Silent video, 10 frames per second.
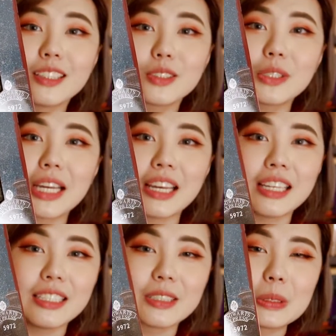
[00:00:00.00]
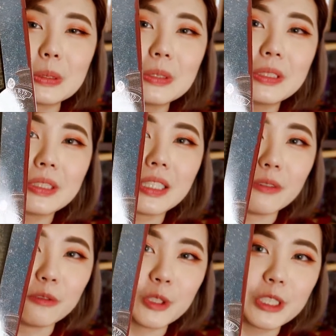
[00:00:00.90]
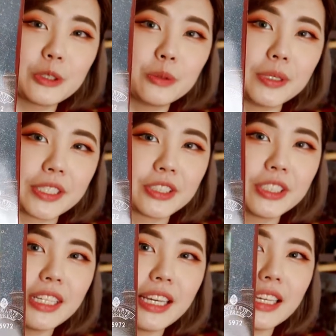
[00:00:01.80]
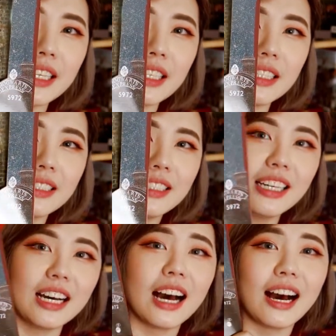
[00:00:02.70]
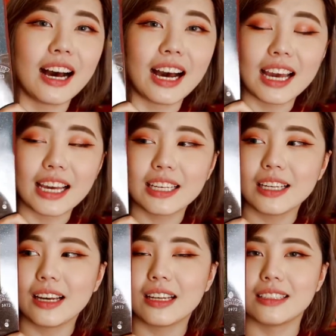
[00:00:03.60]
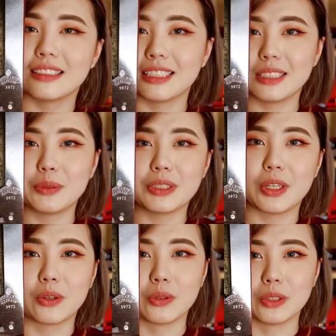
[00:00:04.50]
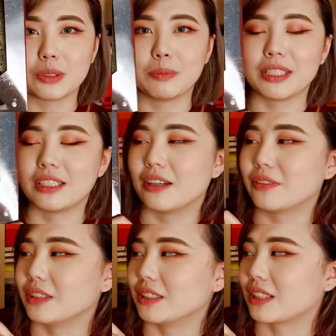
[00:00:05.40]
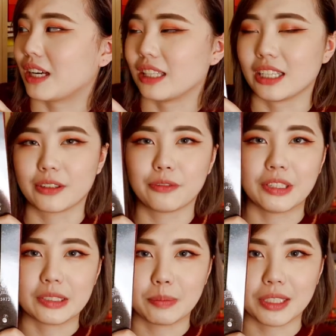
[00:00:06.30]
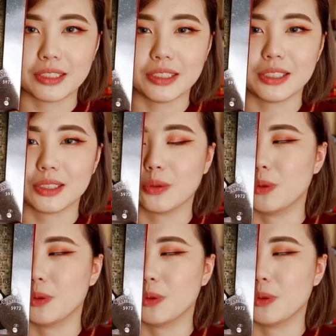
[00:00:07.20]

It's okay, it's still a really cool picture, and yeah, I nearly went to Hogwarts, but then after this I like face planted into the